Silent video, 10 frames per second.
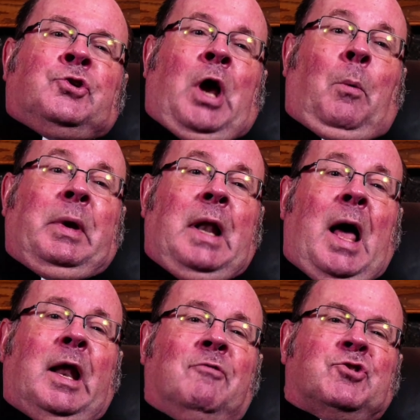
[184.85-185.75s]
Shall we
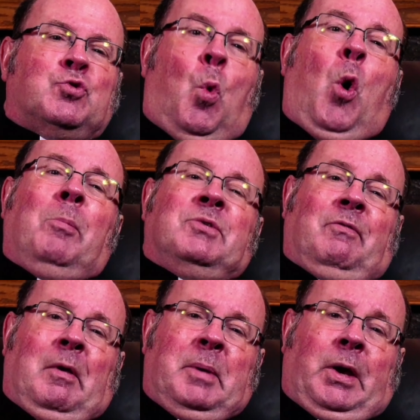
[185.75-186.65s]
not have swarms
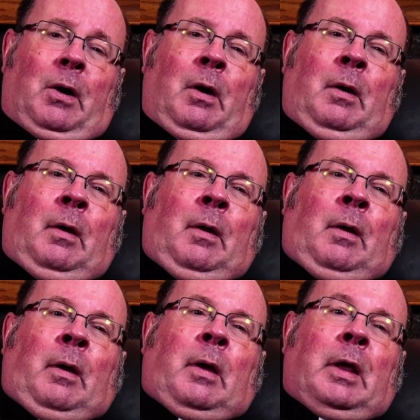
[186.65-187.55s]
of them here
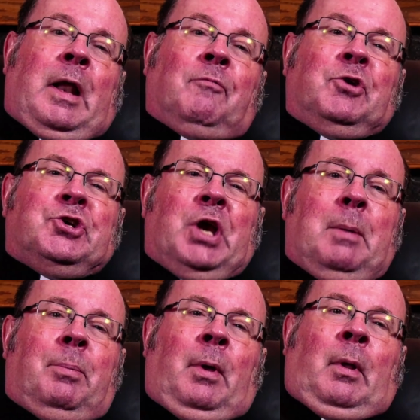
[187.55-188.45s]
in every
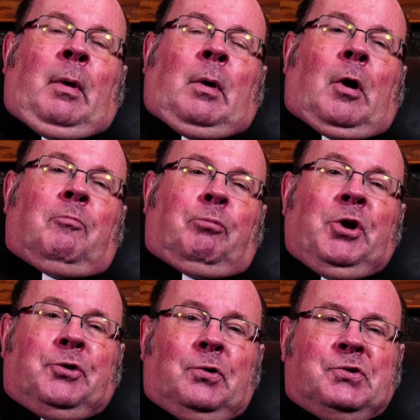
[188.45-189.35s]
shape of
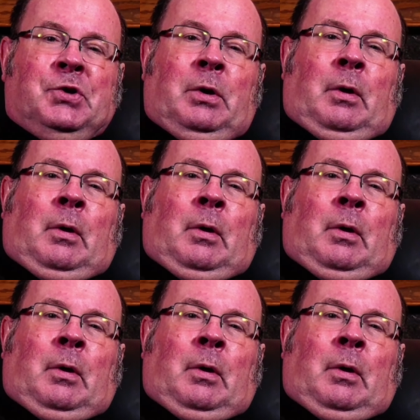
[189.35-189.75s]
printers,